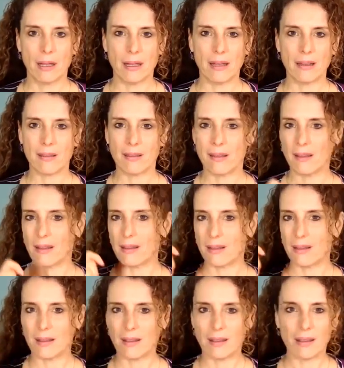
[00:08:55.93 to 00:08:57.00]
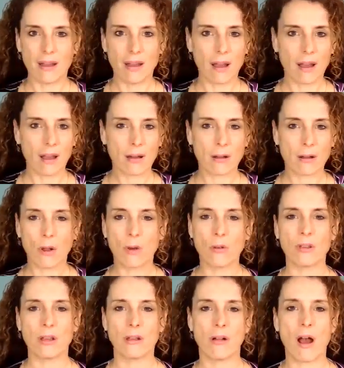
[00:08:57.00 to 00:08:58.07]
Is it
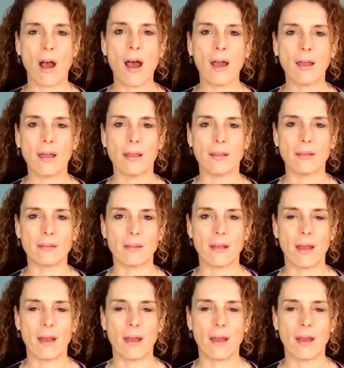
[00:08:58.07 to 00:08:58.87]
closing your eyes